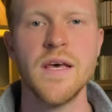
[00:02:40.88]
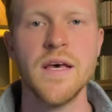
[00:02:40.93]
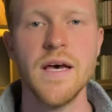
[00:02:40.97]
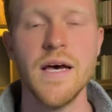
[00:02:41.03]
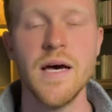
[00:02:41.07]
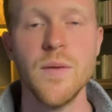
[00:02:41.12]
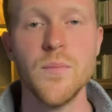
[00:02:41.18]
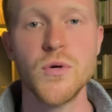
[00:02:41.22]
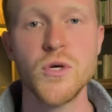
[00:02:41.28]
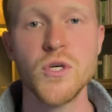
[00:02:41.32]

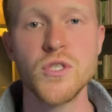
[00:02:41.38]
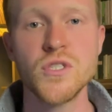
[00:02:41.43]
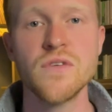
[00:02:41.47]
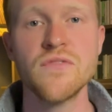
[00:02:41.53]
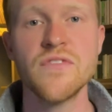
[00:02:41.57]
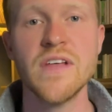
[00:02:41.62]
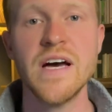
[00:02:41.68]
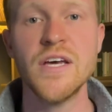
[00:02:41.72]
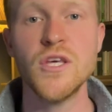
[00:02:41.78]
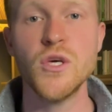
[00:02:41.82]
And because of
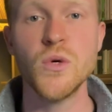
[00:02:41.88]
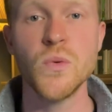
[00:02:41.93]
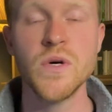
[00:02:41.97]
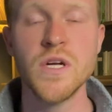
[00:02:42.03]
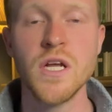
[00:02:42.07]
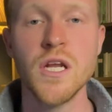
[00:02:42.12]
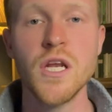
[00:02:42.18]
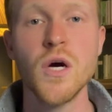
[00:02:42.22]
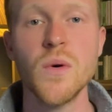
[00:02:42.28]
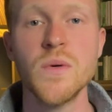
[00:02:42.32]
that, you're in a
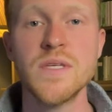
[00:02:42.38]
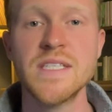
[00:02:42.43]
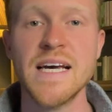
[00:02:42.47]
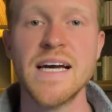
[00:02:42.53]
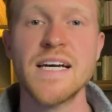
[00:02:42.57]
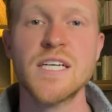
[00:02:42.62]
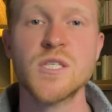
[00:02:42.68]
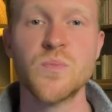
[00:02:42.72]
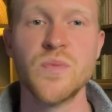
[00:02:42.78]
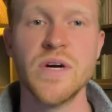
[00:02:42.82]
lower
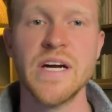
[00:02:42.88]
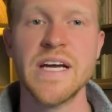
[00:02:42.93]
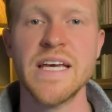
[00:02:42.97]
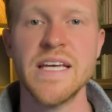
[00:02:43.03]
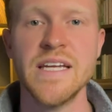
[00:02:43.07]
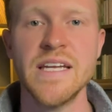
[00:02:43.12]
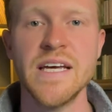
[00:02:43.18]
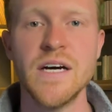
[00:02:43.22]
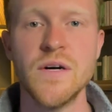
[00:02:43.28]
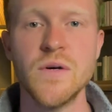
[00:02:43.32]
tax bracket
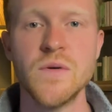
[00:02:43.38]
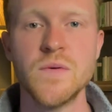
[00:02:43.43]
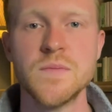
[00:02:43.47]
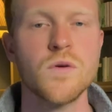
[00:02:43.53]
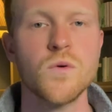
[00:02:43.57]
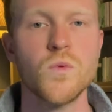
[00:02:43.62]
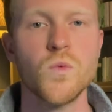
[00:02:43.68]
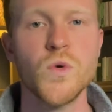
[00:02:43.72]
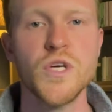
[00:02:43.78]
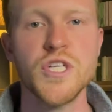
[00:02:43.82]
now,
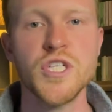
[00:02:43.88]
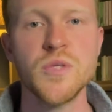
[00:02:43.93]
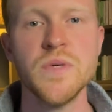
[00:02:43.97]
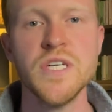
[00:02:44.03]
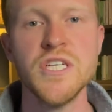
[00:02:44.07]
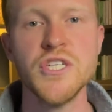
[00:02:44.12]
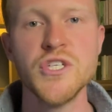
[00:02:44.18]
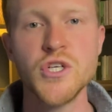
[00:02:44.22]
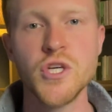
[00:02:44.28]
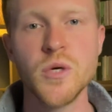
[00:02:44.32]
which
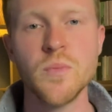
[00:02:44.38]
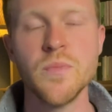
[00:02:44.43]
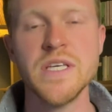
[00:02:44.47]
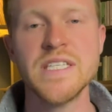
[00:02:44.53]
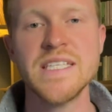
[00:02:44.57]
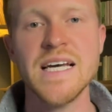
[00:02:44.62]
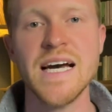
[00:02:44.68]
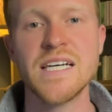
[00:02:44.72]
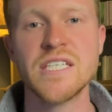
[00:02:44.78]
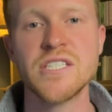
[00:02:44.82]
means you can be
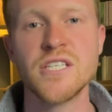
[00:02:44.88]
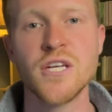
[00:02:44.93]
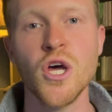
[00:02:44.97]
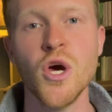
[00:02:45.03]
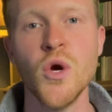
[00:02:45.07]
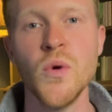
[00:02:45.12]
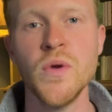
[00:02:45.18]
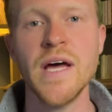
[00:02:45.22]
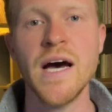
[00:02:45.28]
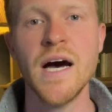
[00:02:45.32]
taxed
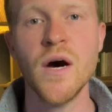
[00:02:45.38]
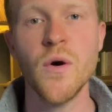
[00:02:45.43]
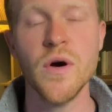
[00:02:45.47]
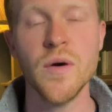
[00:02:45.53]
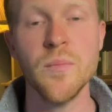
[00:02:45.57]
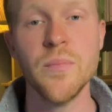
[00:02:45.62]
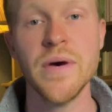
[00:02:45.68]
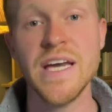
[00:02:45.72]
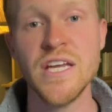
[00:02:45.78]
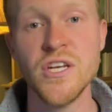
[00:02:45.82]
low now and
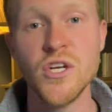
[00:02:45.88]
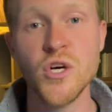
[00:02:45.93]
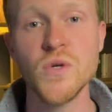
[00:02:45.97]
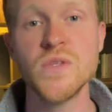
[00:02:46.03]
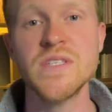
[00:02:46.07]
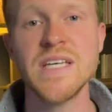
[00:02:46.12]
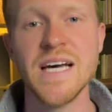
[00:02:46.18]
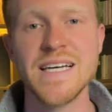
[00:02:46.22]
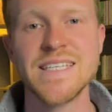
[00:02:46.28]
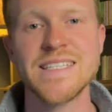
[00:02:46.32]
pay no
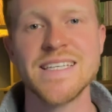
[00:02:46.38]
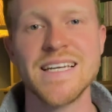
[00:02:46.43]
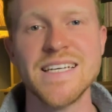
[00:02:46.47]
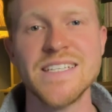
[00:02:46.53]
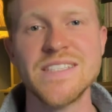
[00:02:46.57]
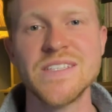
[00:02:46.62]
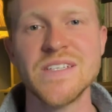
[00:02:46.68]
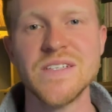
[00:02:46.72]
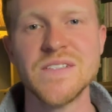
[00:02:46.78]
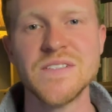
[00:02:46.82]
tax
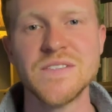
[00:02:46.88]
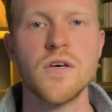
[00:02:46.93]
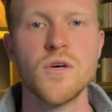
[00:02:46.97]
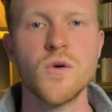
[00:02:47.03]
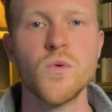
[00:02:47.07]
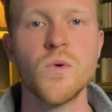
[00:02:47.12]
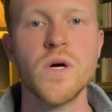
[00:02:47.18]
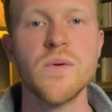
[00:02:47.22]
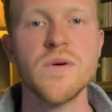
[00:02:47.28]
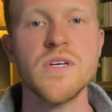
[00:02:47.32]
later.
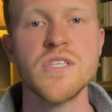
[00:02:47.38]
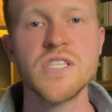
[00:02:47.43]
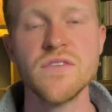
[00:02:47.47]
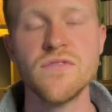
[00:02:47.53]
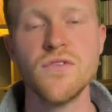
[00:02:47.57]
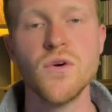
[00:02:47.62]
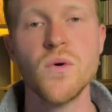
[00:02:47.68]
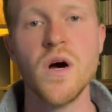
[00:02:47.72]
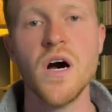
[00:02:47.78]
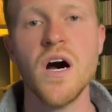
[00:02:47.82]
Whereas if
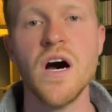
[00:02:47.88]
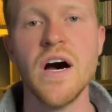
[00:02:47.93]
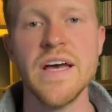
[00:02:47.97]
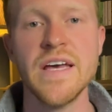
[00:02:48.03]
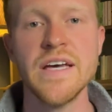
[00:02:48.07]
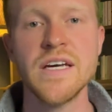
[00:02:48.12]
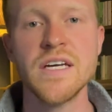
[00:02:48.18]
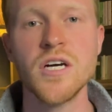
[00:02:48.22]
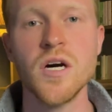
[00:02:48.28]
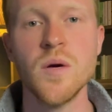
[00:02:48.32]
you're a high
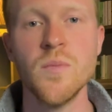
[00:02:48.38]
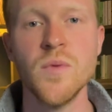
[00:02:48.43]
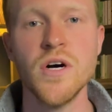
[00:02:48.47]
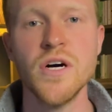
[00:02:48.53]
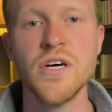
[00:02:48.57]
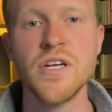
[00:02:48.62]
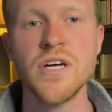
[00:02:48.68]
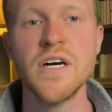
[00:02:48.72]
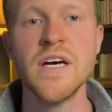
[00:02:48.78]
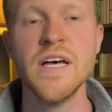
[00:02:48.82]
income
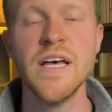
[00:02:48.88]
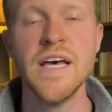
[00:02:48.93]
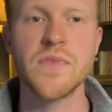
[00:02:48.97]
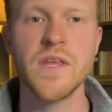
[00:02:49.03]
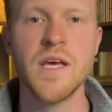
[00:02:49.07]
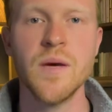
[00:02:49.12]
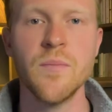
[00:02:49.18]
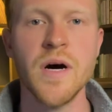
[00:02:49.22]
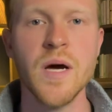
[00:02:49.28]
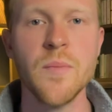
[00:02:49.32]
earner,
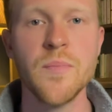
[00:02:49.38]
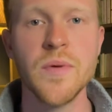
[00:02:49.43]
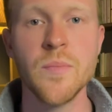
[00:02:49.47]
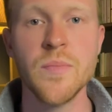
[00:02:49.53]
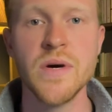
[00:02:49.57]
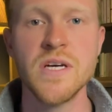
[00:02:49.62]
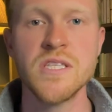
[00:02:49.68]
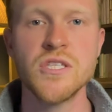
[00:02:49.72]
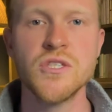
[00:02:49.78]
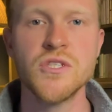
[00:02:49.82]
it might be
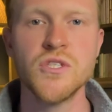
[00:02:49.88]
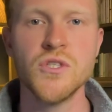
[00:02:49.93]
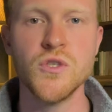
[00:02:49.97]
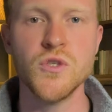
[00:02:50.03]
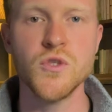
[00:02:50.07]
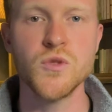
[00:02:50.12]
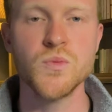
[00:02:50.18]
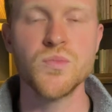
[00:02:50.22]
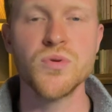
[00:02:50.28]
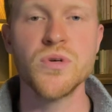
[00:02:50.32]
better to
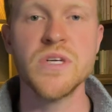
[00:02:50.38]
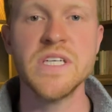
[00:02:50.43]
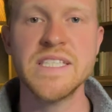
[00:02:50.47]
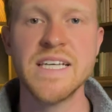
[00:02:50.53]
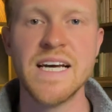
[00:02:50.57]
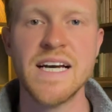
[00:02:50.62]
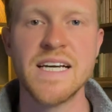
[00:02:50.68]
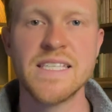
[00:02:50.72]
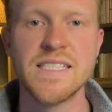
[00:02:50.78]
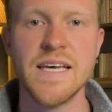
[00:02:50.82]
use
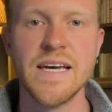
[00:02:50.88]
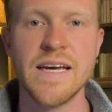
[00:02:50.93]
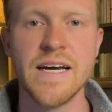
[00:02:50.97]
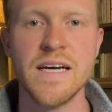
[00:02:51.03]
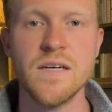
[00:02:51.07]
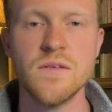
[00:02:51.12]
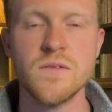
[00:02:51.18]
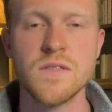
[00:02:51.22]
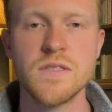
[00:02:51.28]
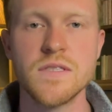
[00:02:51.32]
pre-tax
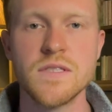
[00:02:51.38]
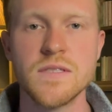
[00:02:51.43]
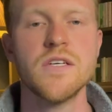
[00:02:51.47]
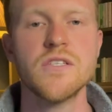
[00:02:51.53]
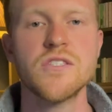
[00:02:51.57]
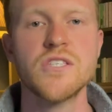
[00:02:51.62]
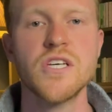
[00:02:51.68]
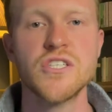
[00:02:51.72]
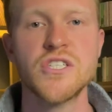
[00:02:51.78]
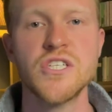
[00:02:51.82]
accounts,
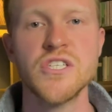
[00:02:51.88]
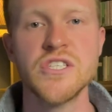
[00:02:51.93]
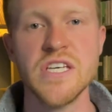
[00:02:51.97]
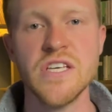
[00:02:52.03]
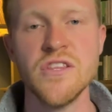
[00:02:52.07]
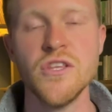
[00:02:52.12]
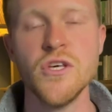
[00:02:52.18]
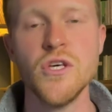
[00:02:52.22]
such as in the